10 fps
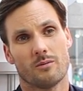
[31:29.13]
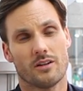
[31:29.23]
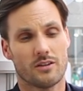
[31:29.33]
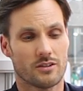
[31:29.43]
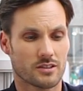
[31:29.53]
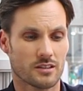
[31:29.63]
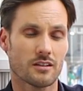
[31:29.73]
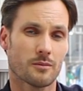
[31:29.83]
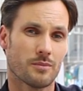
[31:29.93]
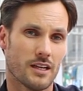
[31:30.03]
where there's still
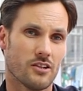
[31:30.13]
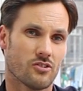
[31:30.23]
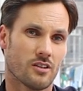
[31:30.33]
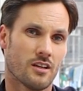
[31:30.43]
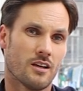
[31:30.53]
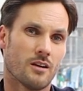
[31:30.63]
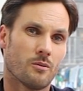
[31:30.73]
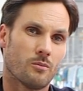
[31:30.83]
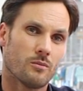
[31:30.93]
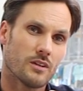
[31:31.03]
the page
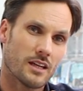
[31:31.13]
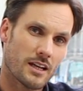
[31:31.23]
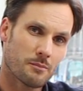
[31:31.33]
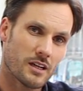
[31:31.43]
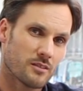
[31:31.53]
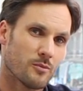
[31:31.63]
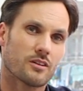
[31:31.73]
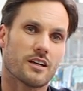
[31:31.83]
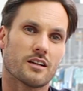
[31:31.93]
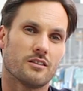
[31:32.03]
that had my small
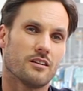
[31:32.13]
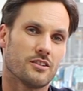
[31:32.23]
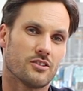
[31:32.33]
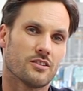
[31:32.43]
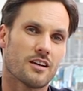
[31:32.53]
calculations.